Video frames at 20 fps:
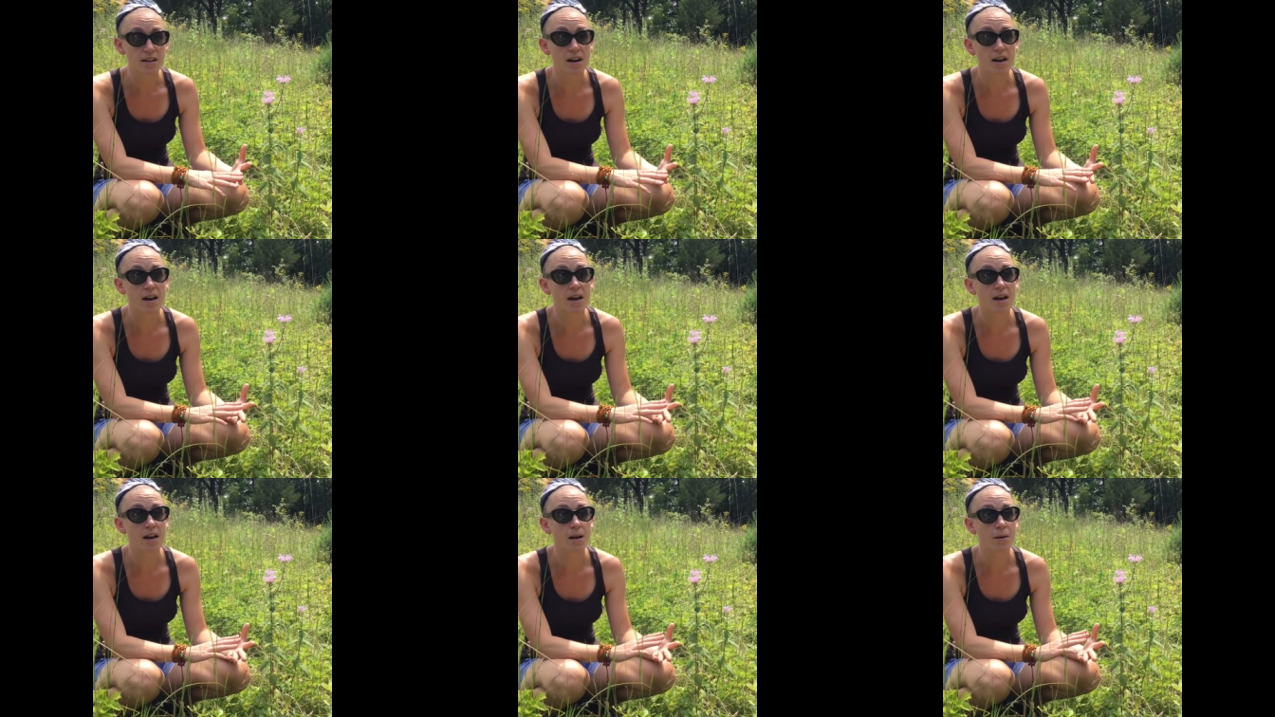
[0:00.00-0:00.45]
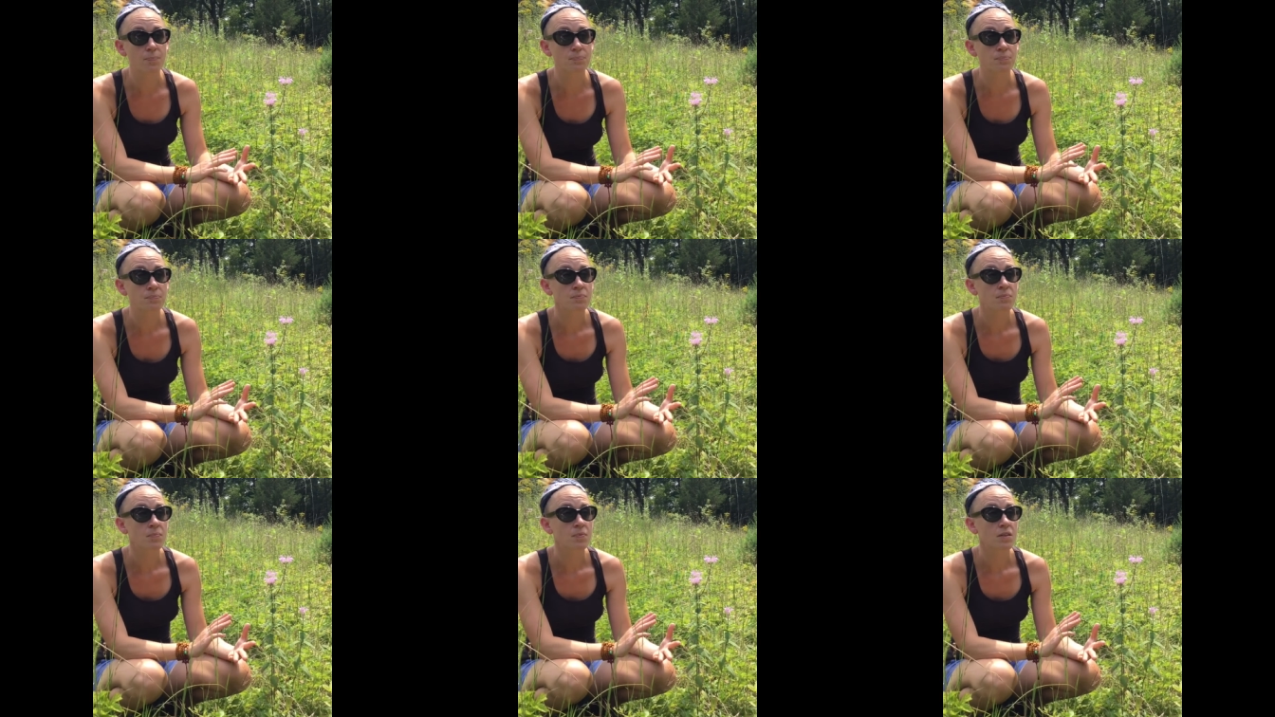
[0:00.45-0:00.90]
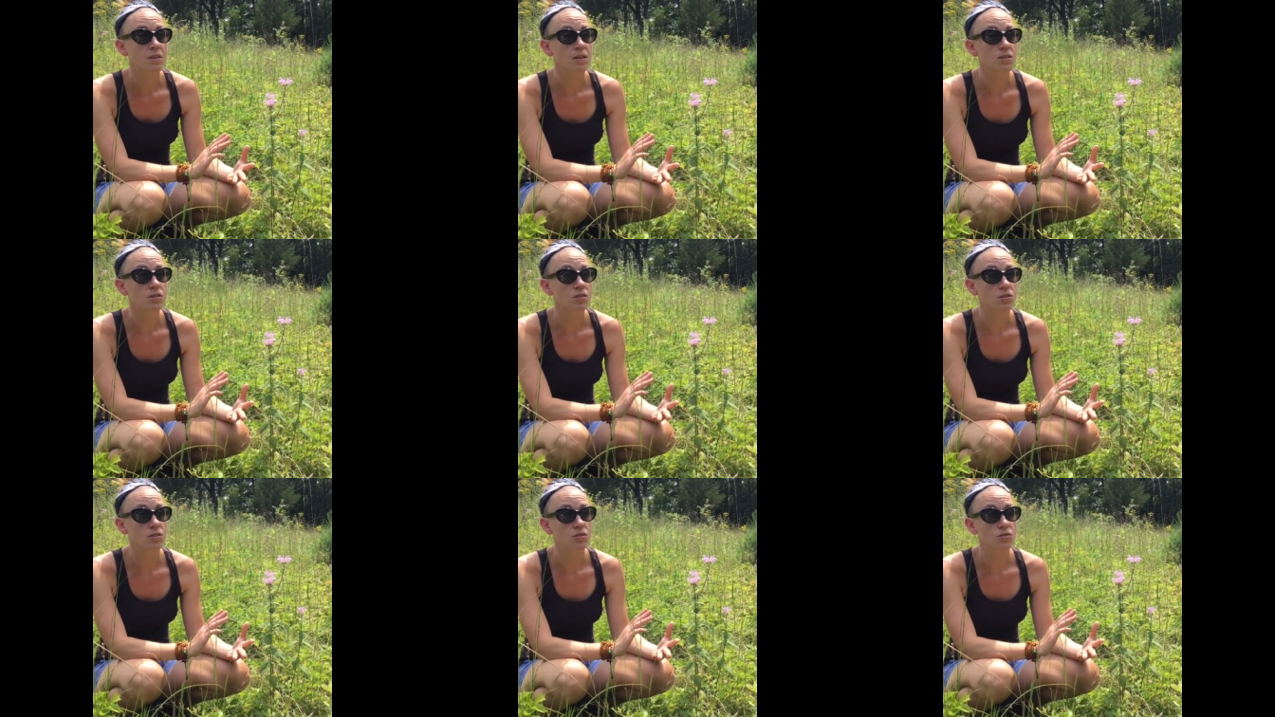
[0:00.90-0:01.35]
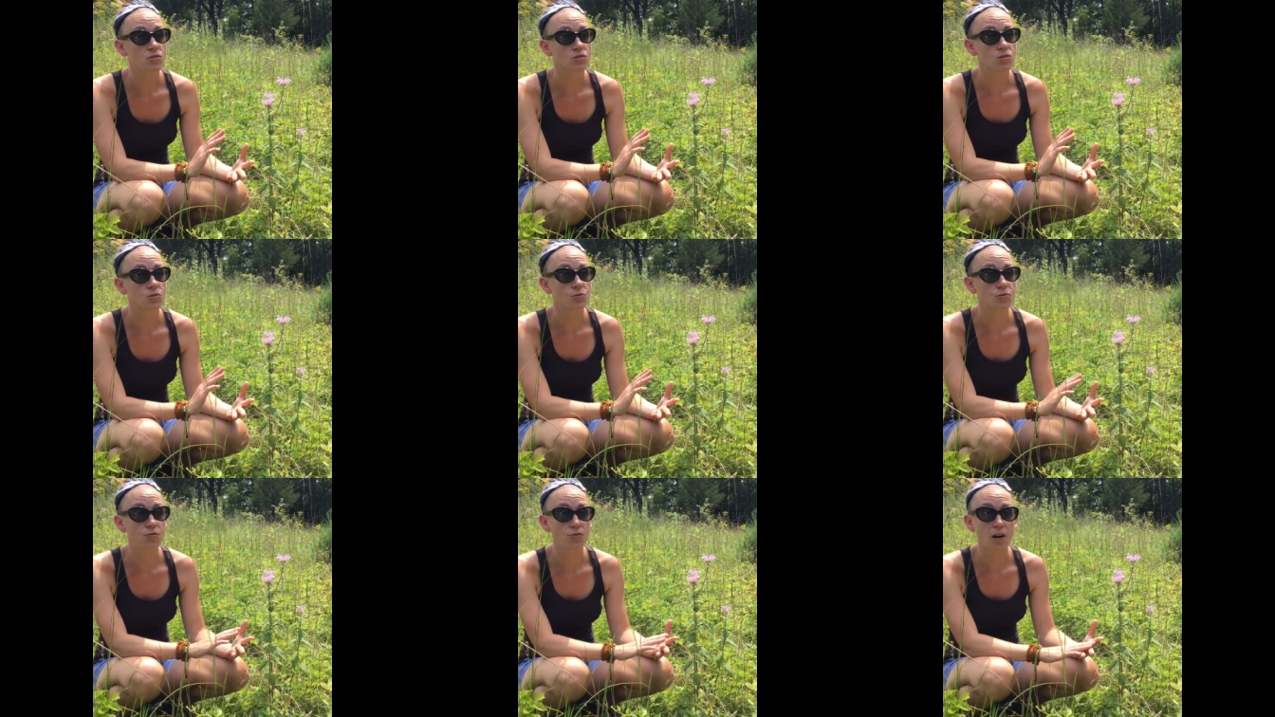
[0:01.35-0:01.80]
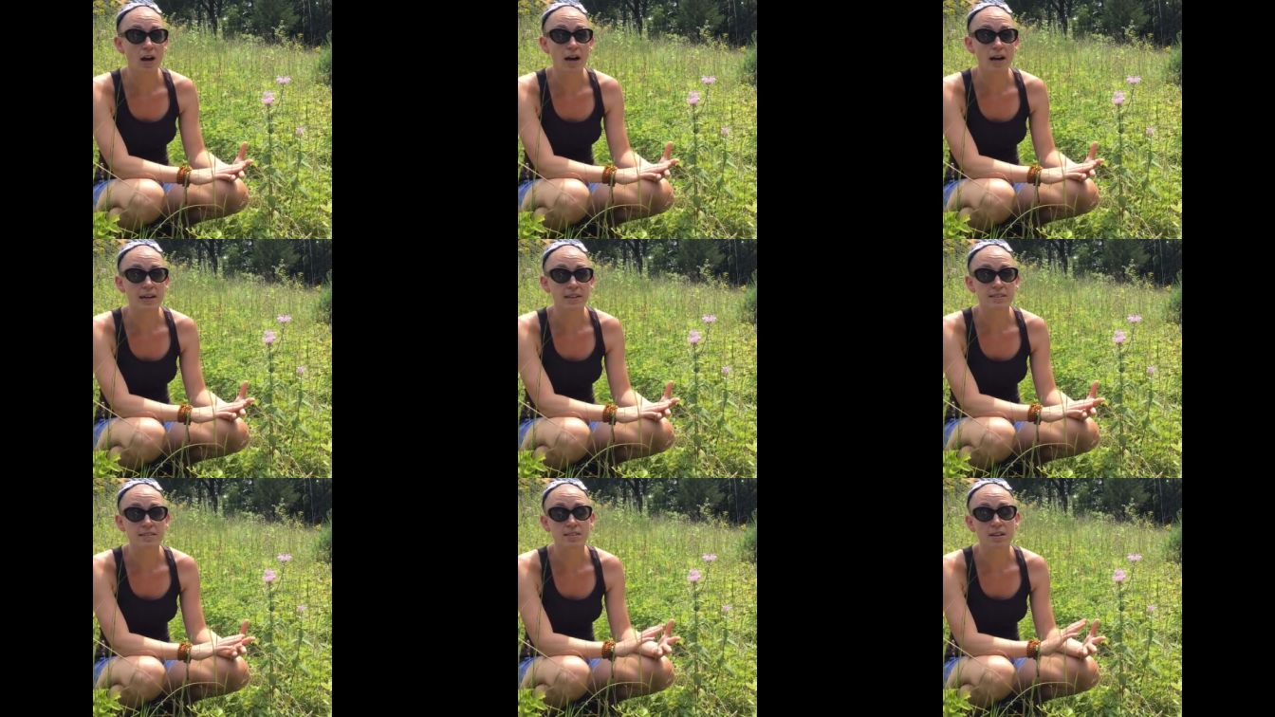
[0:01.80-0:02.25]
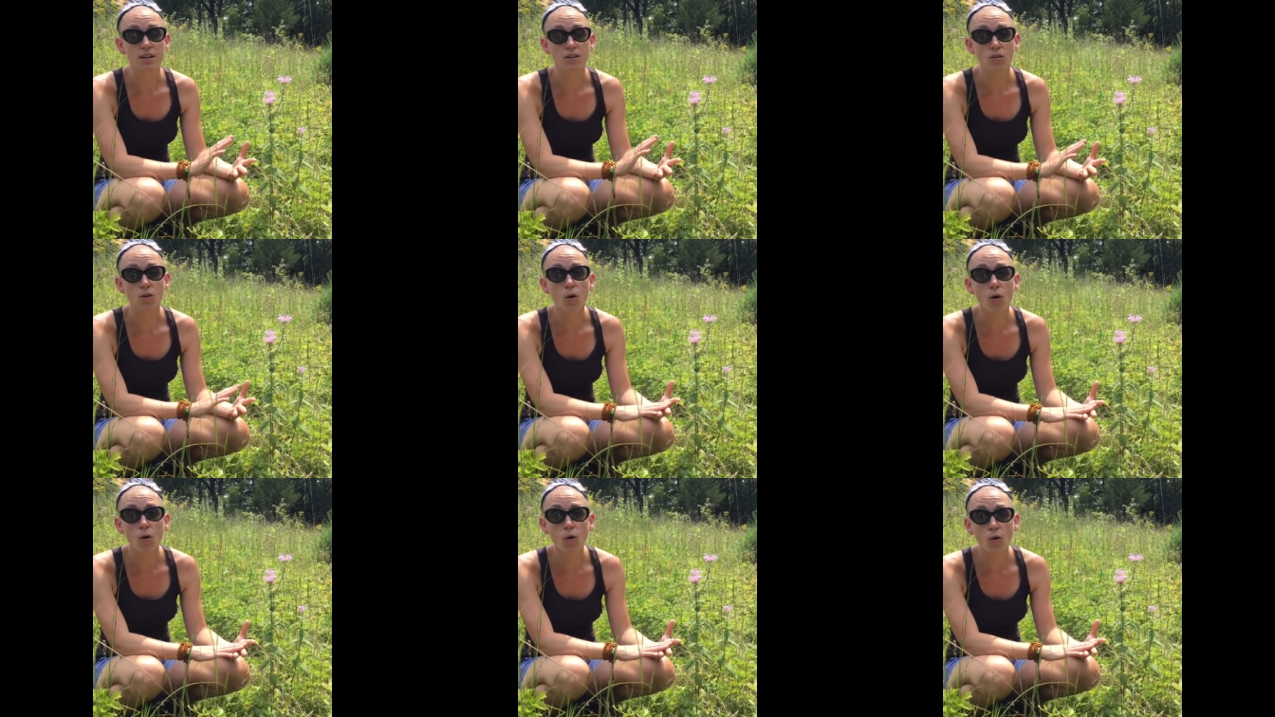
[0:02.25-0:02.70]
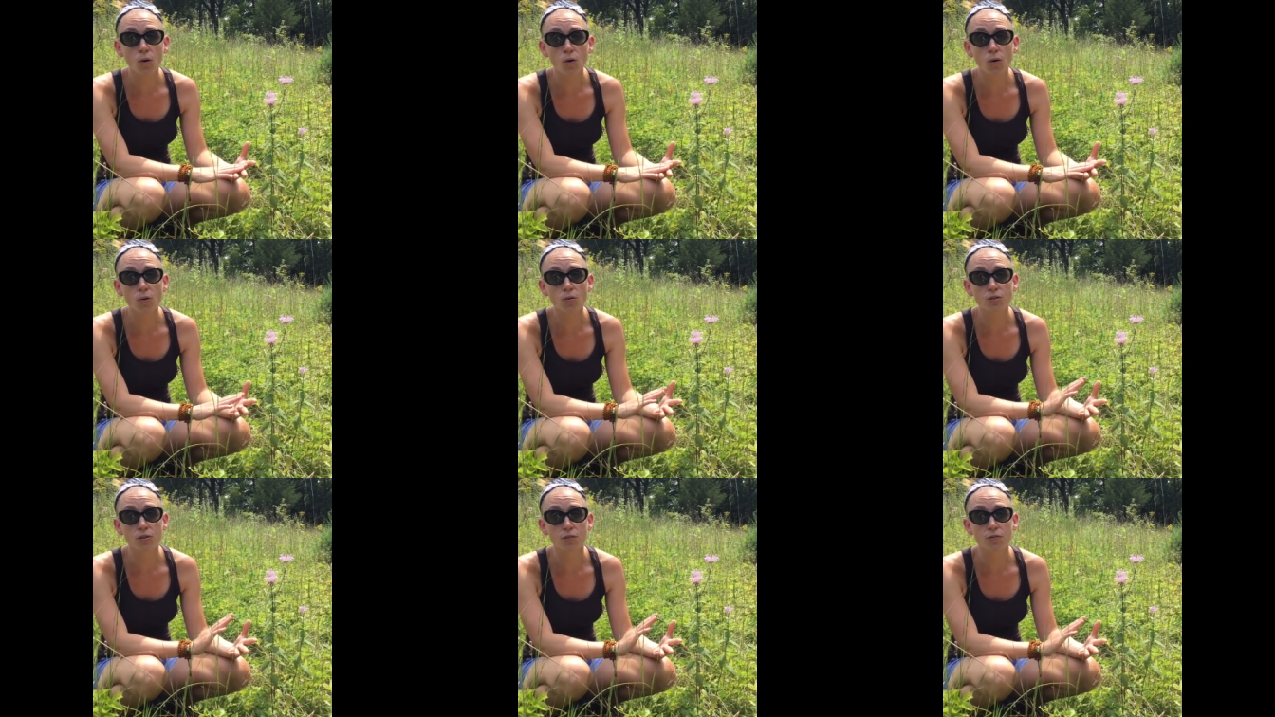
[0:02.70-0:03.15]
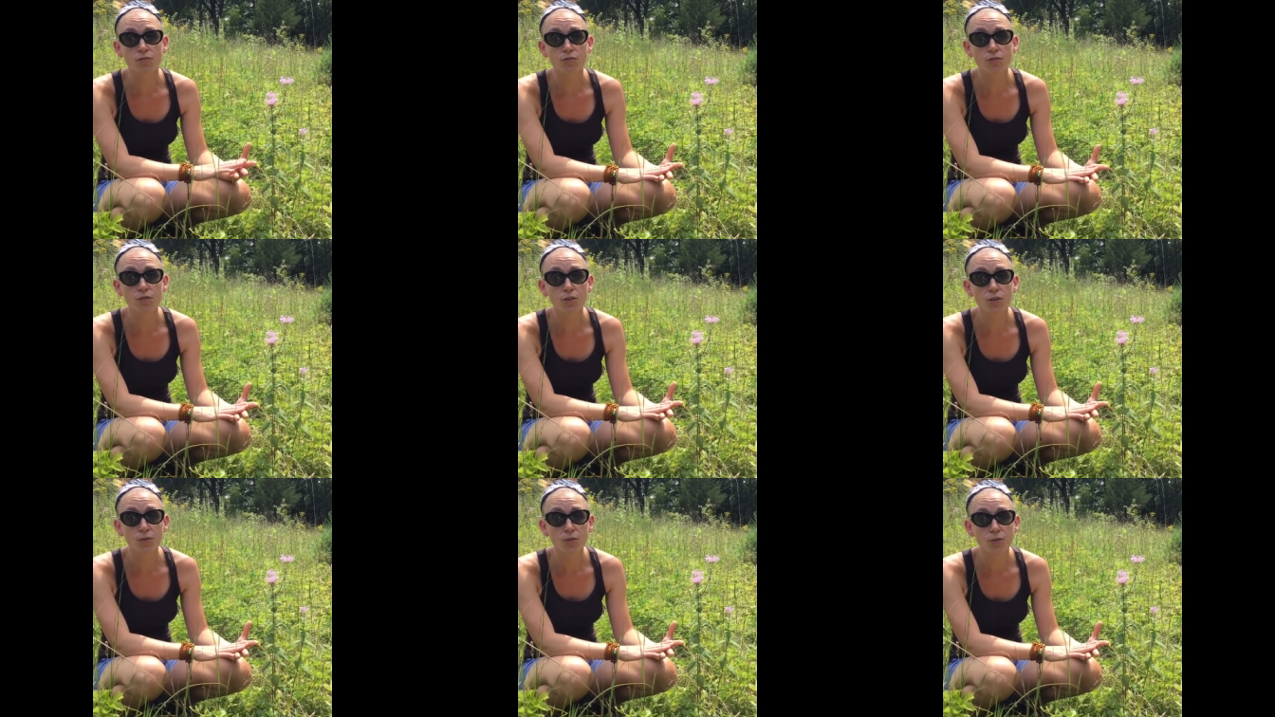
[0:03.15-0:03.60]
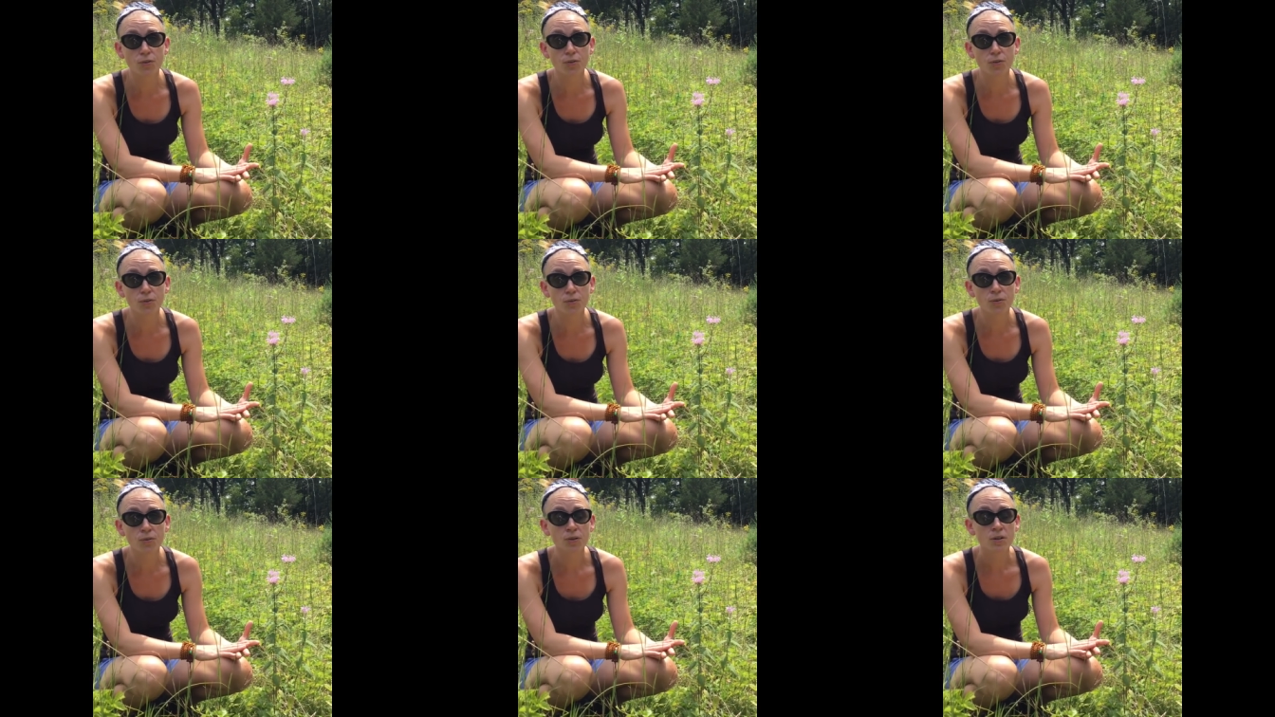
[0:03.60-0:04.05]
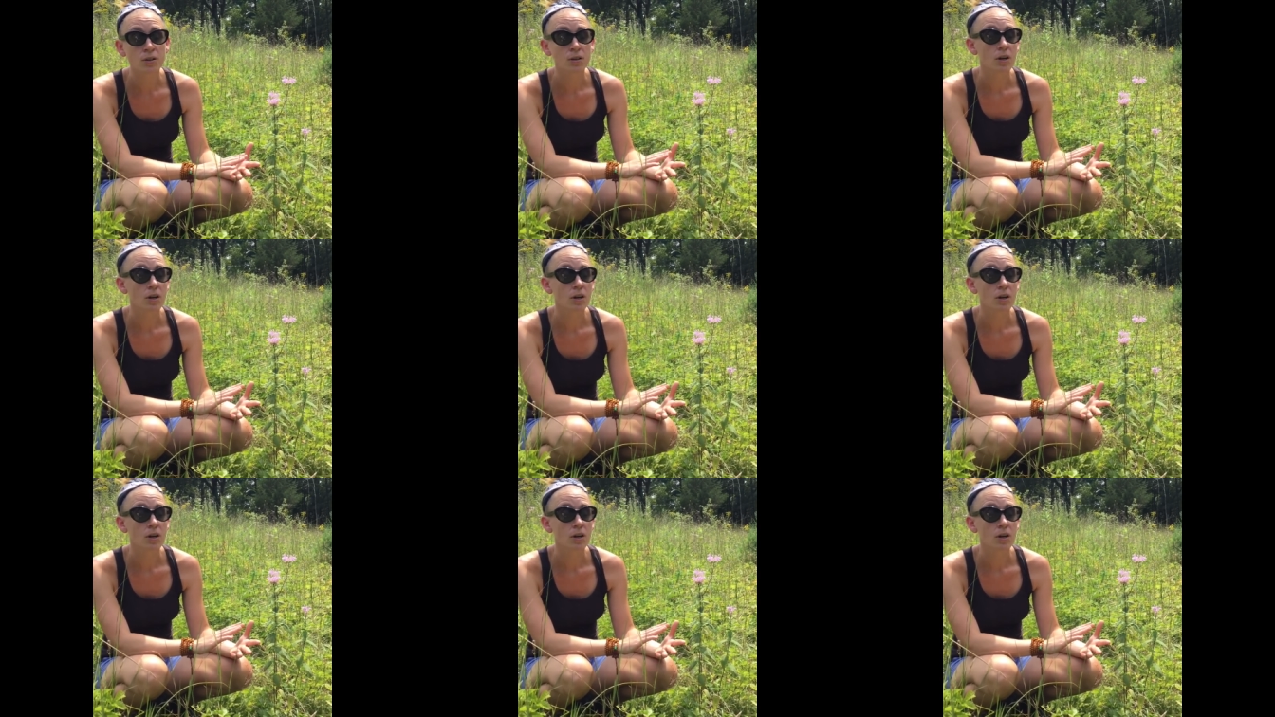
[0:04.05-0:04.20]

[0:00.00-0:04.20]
to fight a cold, a flu,